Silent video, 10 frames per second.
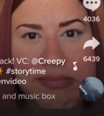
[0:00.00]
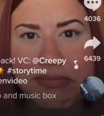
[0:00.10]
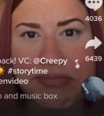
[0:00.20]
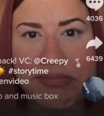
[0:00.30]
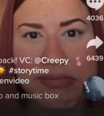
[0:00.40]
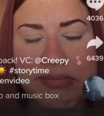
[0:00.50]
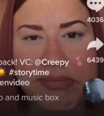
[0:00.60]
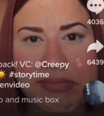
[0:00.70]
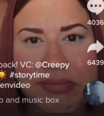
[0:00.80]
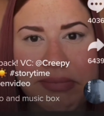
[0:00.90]
no, baby, I
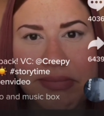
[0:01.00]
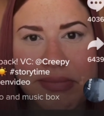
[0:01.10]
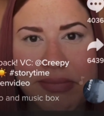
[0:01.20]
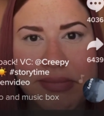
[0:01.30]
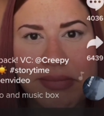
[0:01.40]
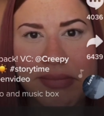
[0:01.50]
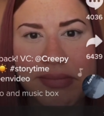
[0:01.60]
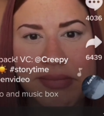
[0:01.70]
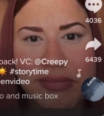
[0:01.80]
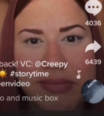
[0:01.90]
didn't.
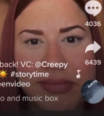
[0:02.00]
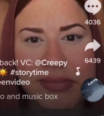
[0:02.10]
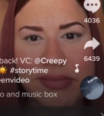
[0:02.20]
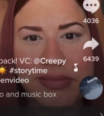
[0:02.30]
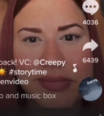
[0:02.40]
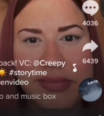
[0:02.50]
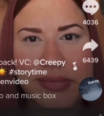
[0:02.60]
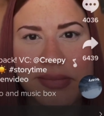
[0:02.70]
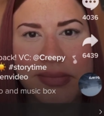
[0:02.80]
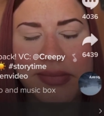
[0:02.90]

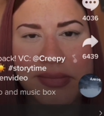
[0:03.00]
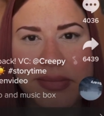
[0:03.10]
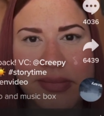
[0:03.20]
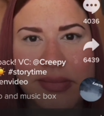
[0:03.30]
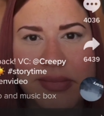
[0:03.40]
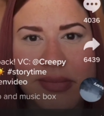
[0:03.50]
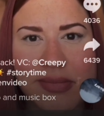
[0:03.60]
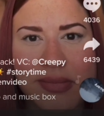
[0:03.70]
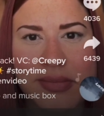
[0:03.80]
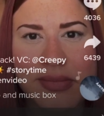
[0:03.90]
And,
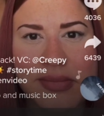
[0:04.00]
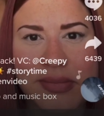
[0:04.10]
we kind of